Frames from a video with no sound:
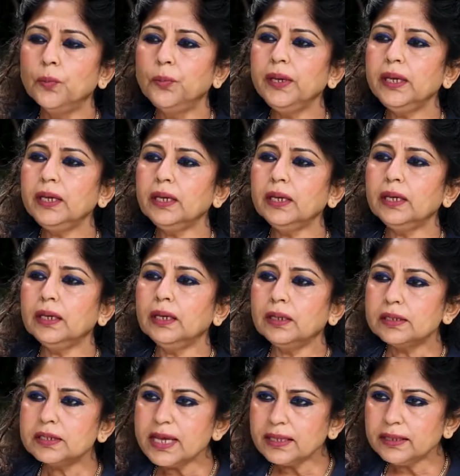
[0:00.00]
We
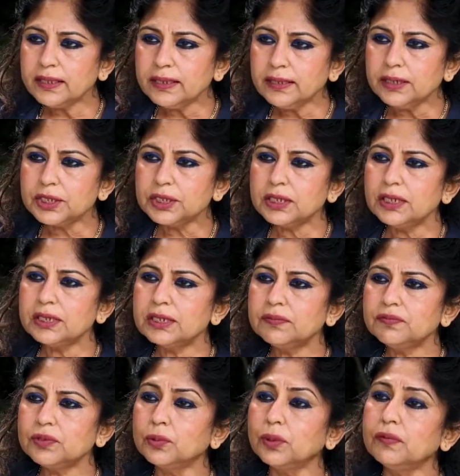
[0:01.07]
take the
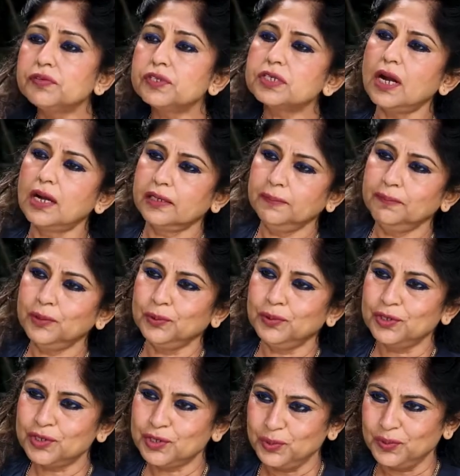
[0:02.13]
initiative to give startup to
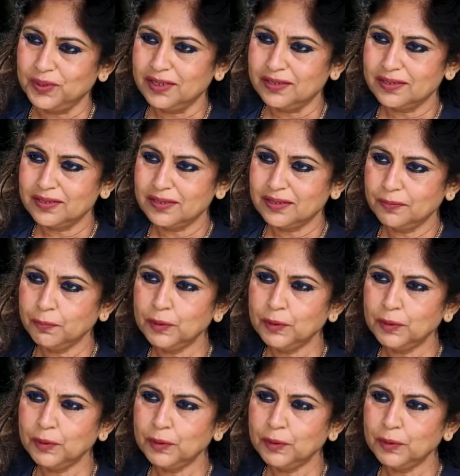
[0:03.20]
the students.